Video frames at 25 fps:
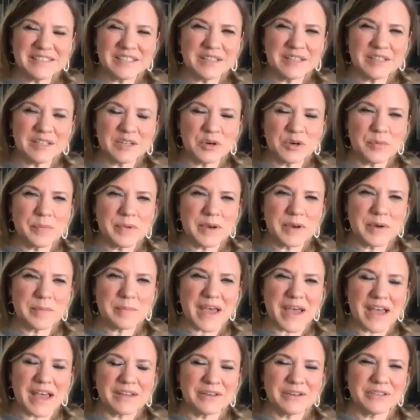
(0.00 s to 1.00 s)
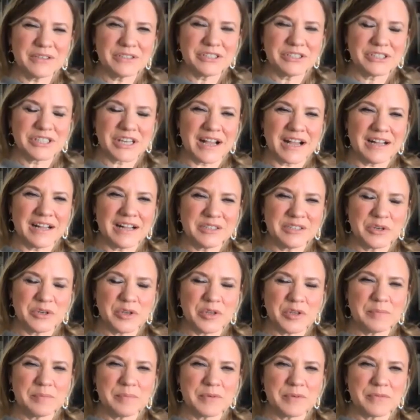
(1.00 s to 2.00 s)
a little bit about your
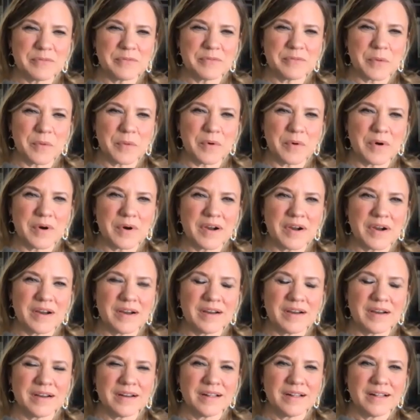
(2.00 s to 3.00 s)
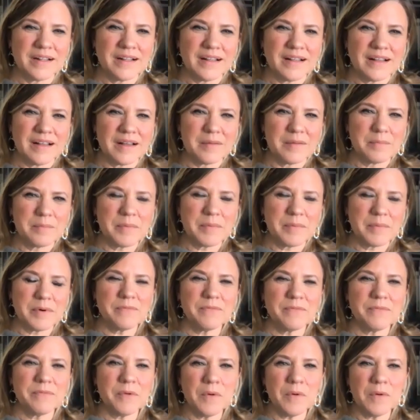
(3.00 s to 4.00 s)
childhood before
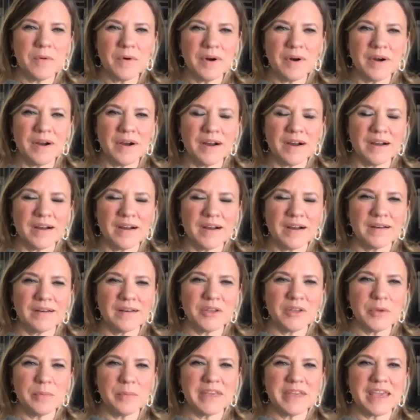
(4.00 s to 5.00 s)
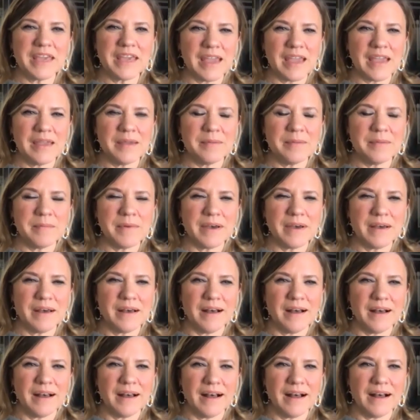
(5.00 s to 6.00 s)
before you became
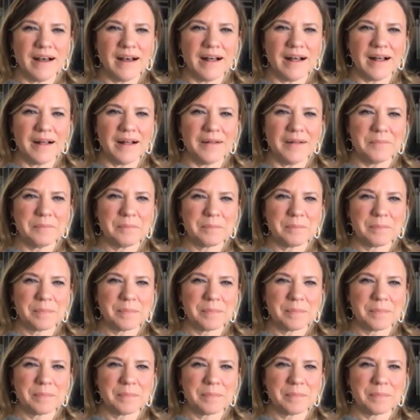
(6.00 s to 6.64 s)
uh,